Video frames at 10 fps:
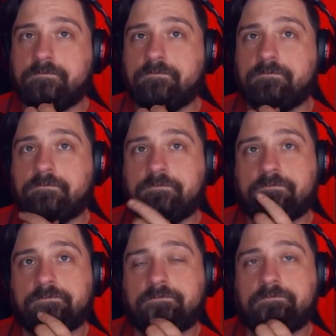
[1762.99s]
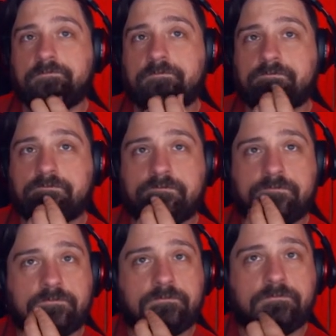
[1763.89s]

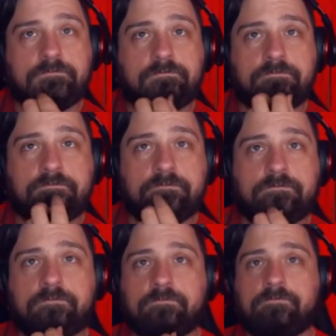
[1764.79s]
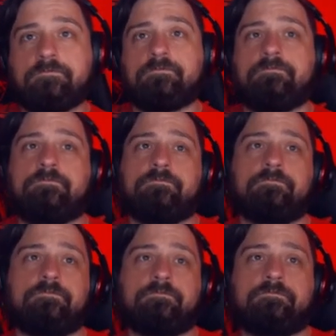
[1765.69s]

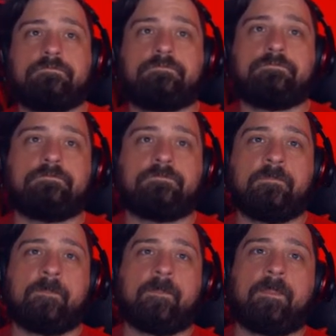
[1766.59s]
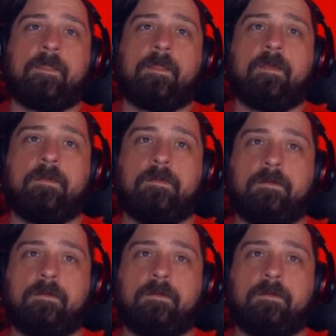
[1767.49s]
(silent)